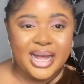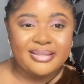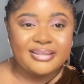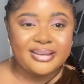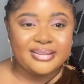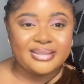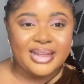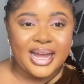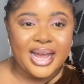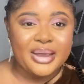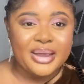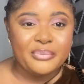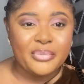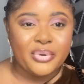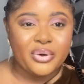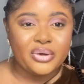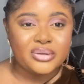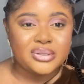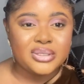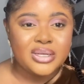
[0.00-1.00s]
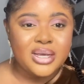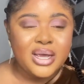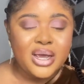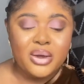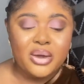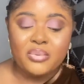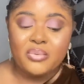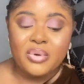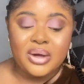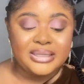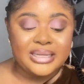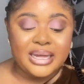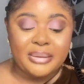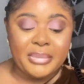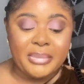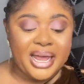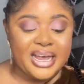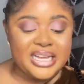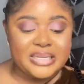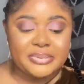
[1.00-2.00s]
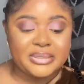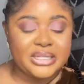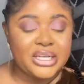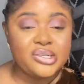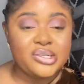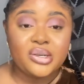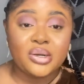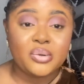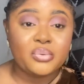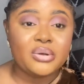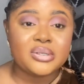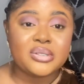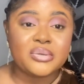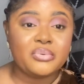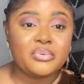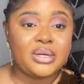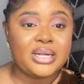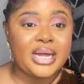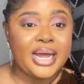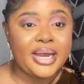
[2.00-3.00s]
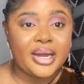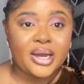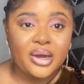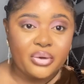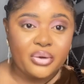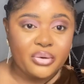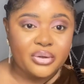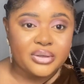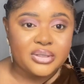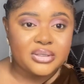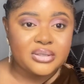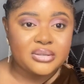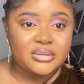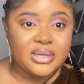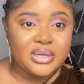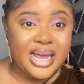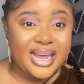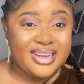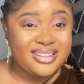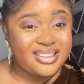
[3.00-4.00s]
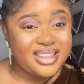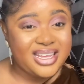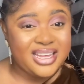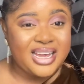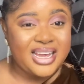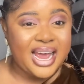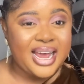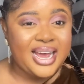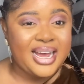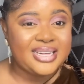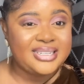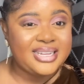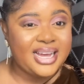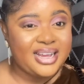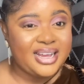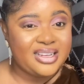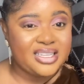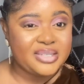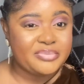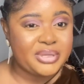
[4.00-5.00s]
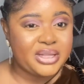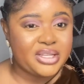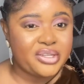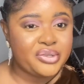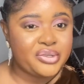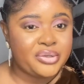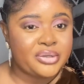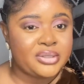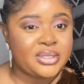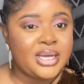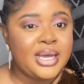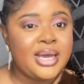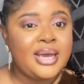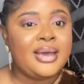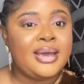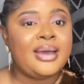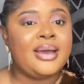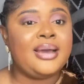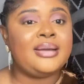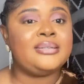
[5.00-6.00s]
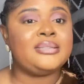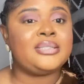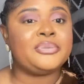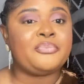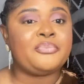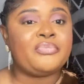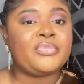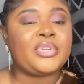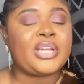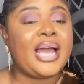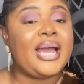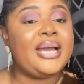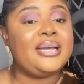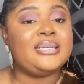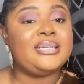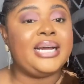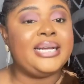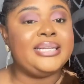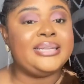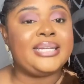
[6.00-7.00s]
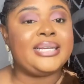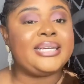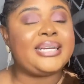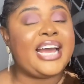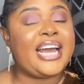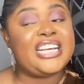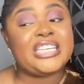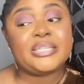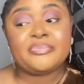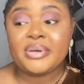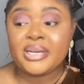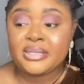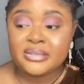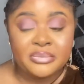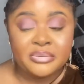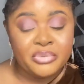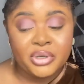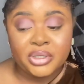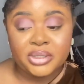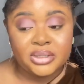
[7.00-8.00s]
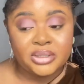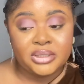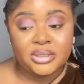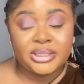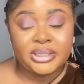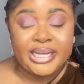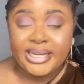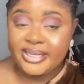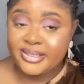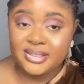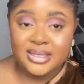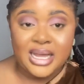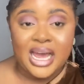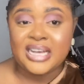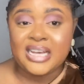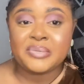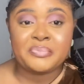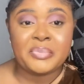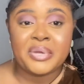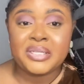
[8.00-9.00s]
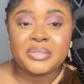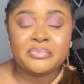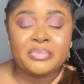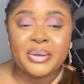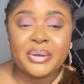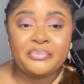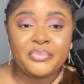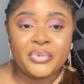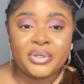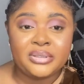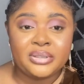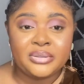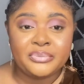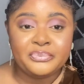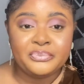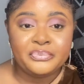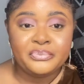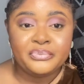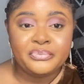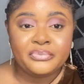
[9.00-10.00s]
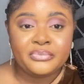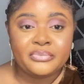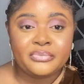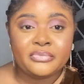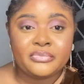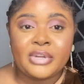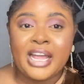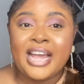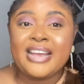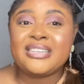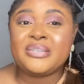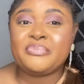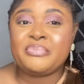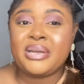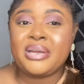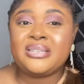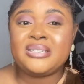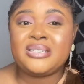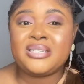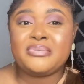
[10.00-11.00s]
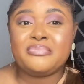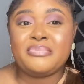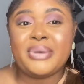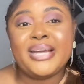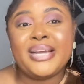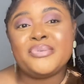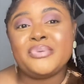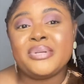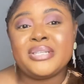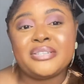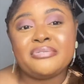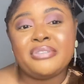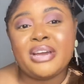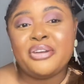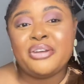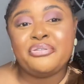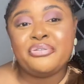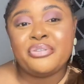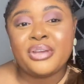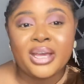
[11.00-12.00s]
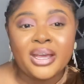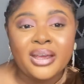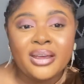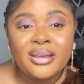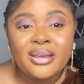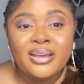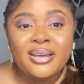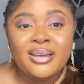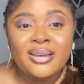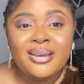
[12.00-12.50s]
at the time, but what my expectation wasn't what I got. I think I had high expectations, and I think I spent money. Yes, I spent my money. I spent my 25k.